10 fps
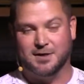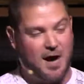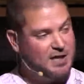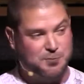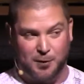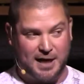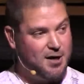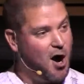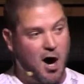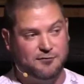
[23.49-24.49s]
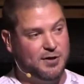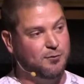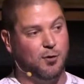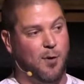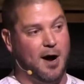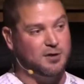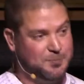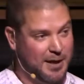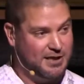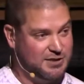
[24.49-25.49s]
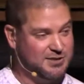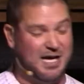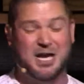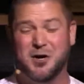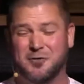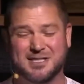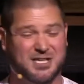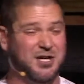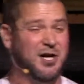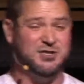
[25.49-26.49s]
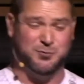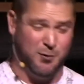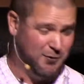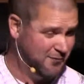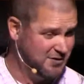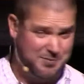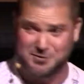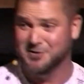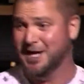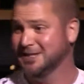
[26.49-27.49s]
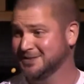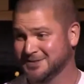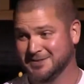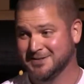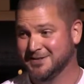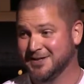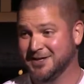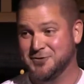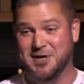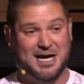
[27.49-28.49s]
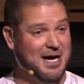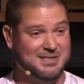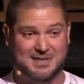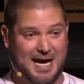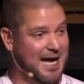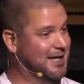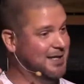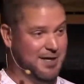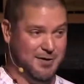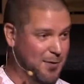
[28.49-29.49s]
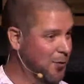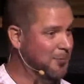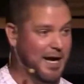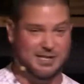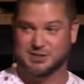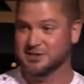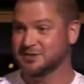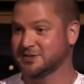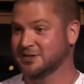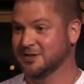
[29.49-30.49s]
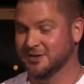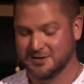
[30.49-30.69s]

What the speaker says: God's plan often requires patience. I know that's a cuss word for some of you guys. You cannot stand to hear that word patience.